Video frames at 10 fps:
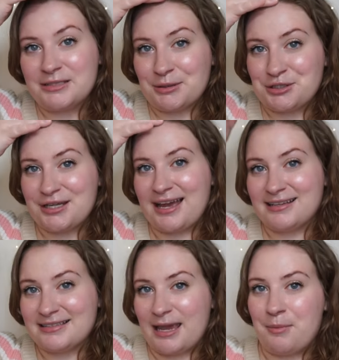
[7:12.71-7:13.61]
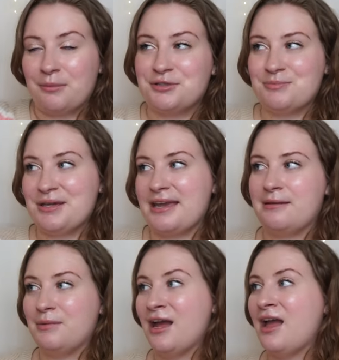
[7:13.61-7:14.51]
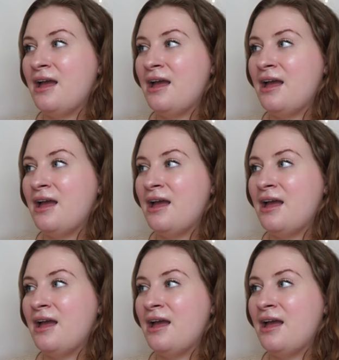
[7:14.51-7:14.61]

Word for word: especially as K-pop just became